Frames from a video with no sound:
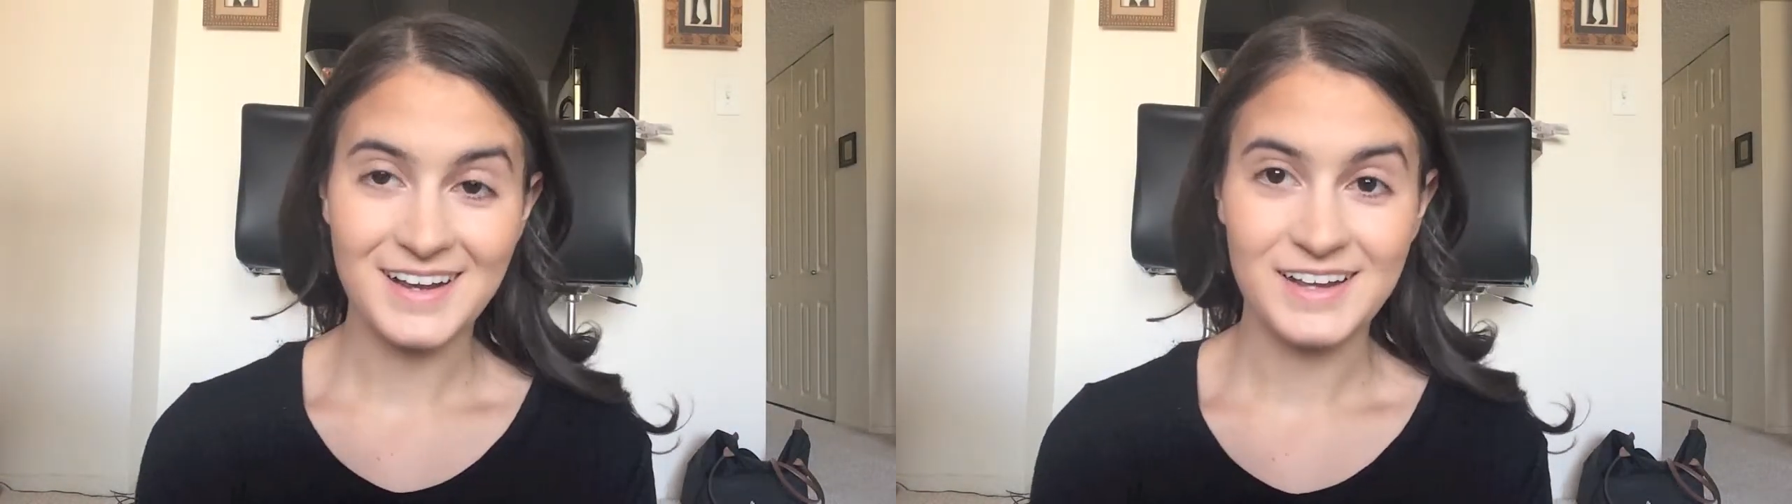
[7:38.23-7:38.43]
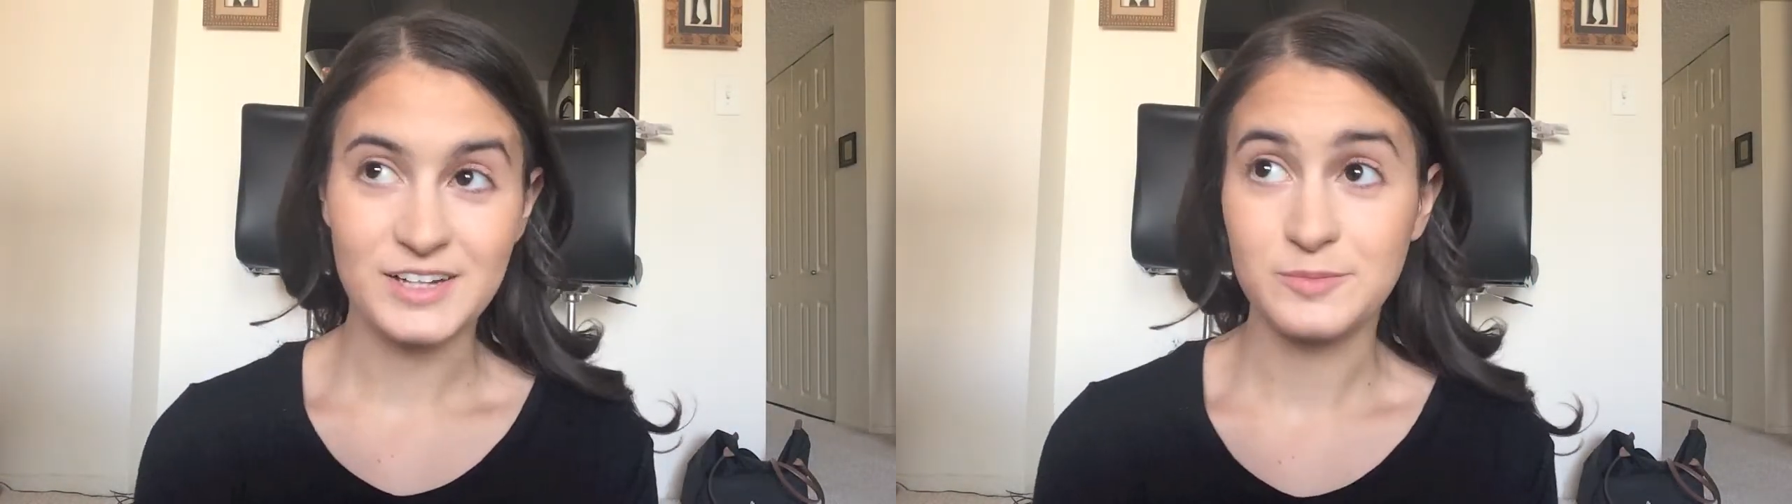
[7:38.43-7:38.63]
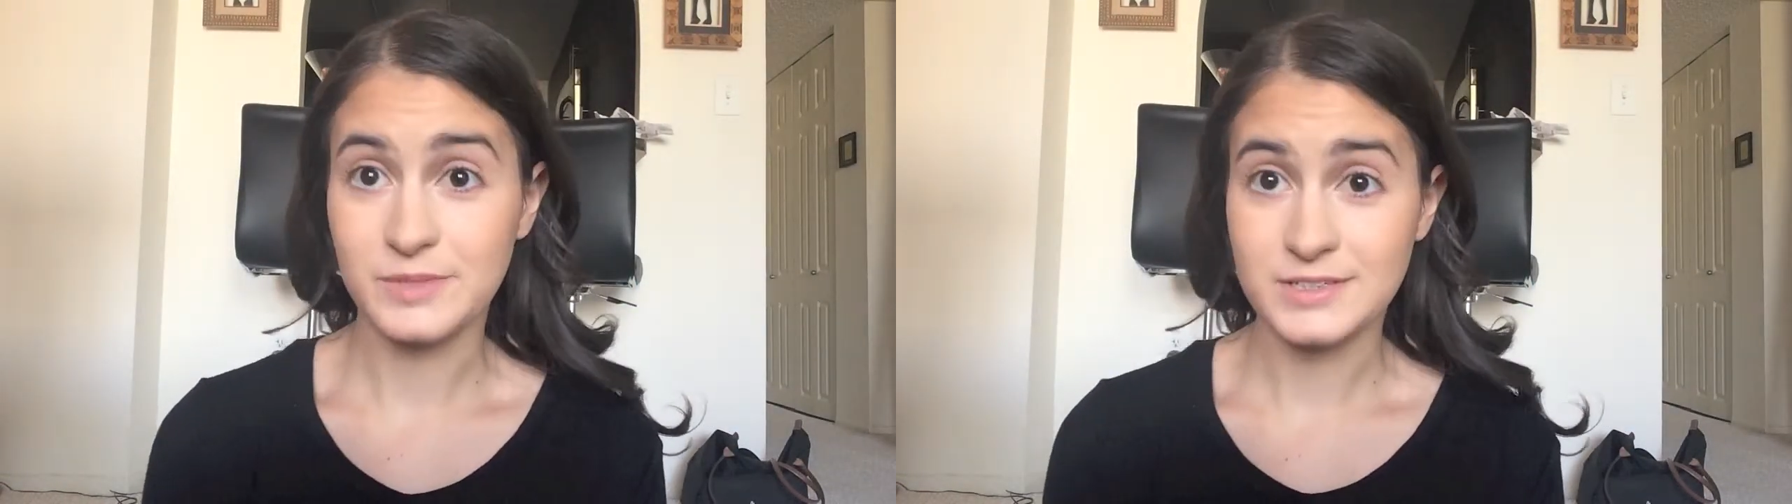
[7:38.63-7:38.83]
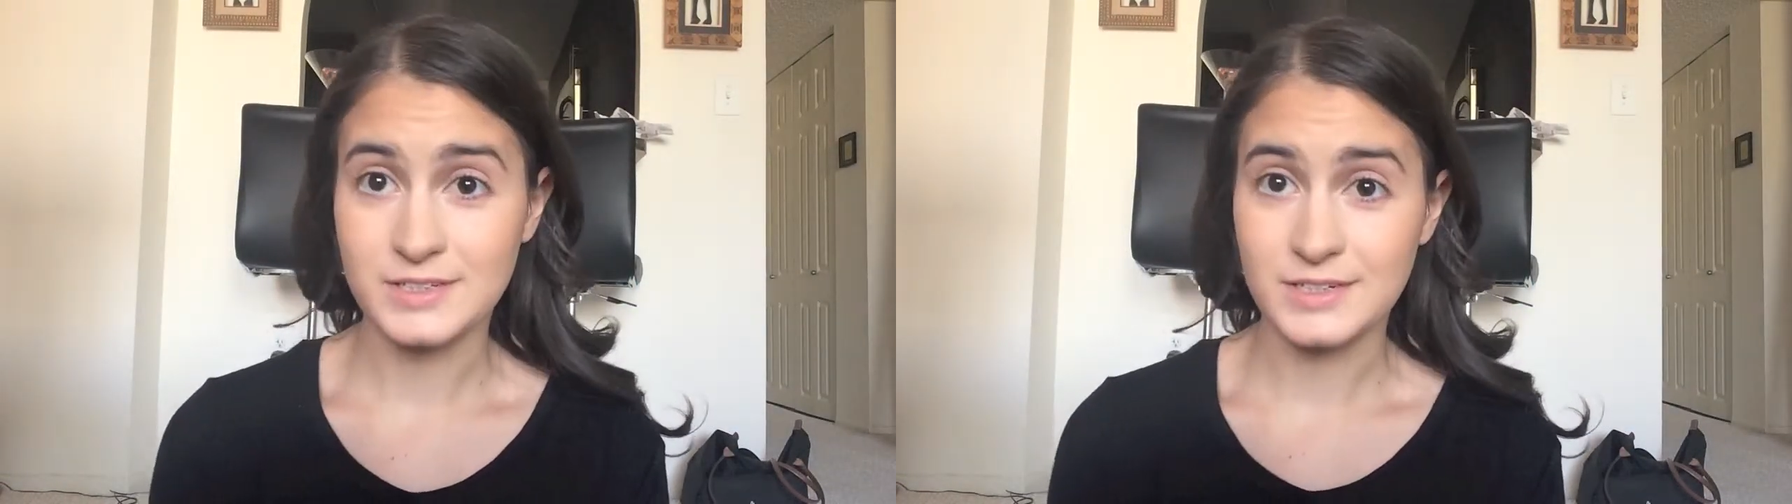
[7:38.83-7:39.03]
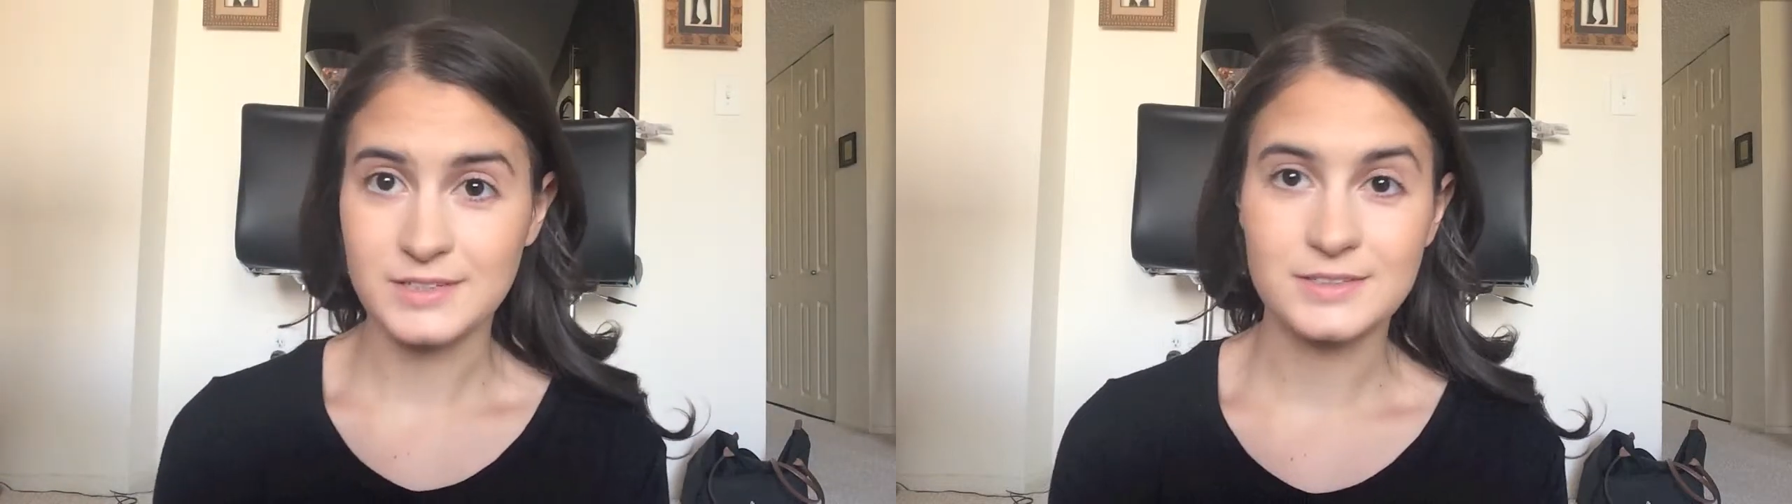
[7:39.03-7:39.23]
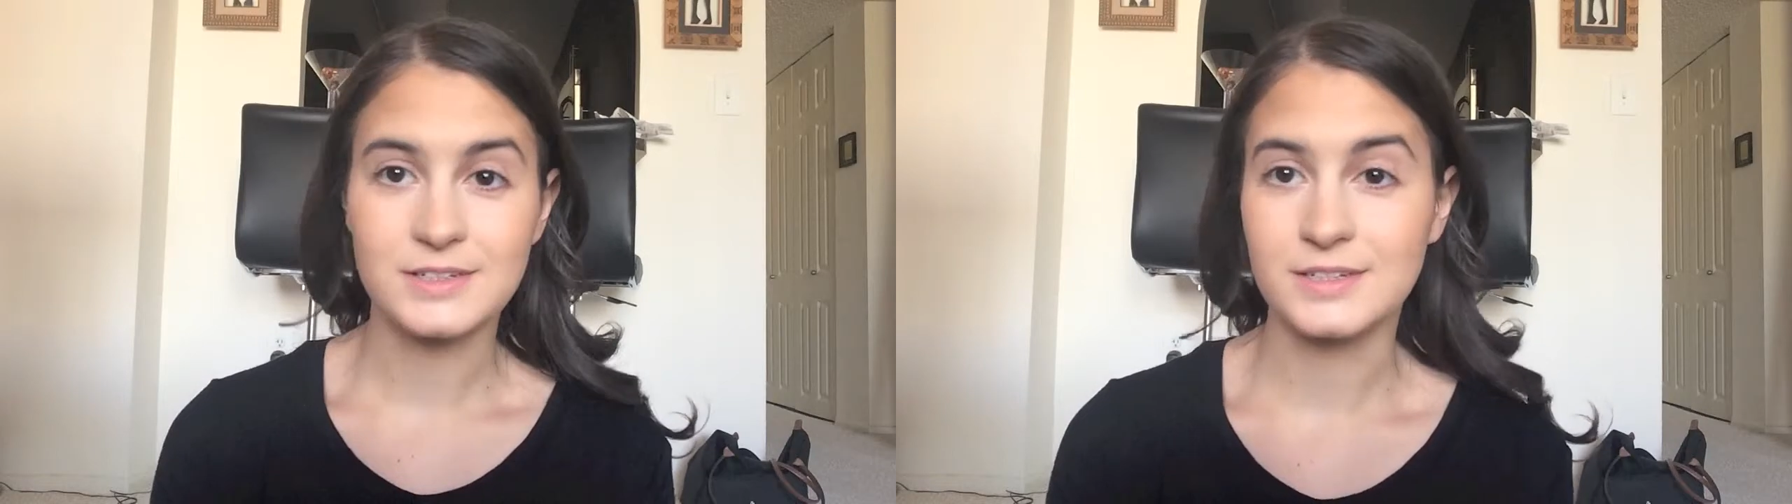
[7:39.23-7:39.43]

and blend it in,